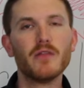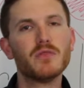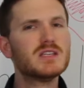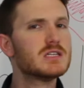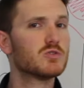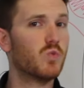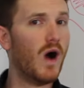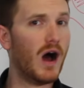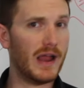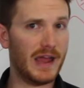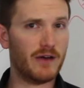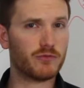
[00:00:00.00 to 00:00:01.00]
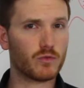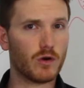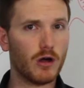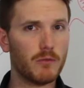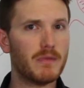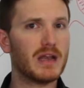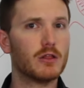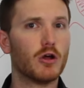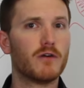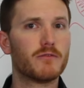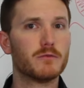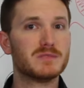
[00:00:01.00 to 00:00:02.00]
This is why, after all, many
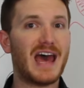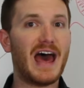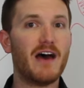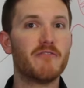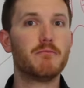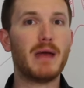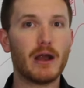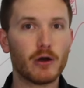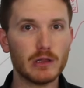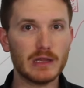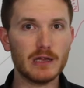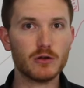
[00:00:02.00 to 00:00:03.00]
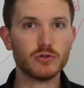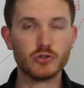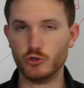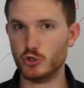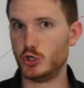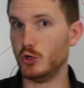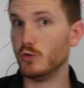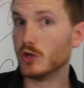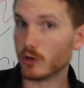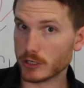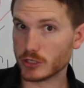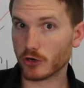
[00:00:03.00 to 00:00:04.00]
law firms have paralegals or
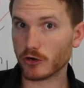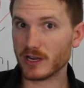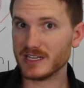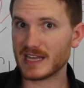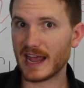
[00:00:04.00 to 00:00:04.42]
junior attorneys